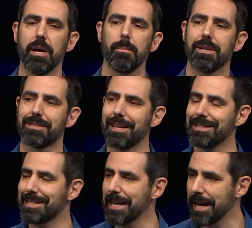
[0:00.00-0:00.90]
because that
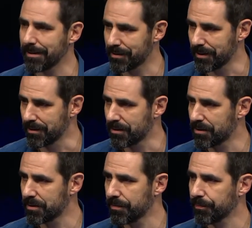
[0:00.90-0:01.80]
is the
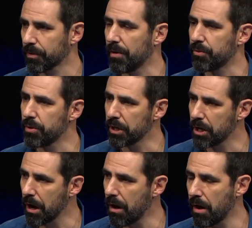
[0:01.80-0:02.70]
essence of who the
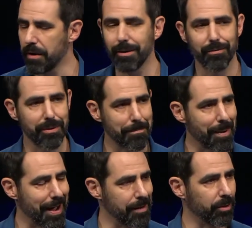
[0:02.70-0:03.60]
God of the
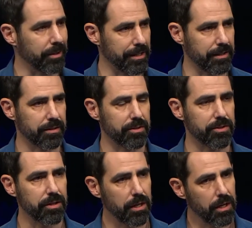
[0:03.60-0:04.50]
Bible is.